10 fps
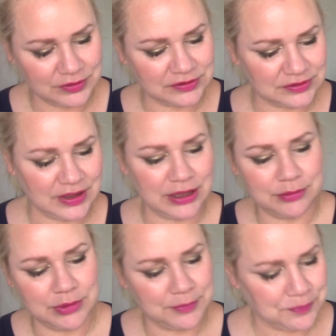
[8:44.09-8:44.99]

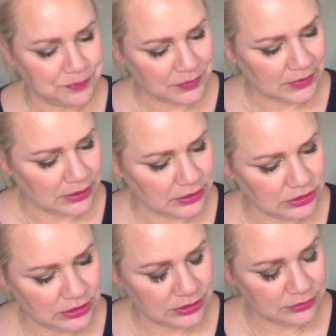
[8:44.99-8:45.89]
same
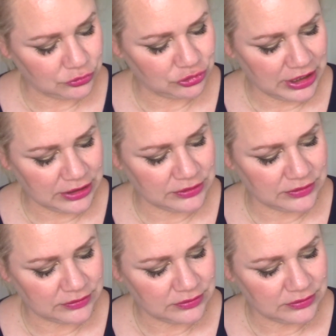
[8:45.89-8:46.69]
shade,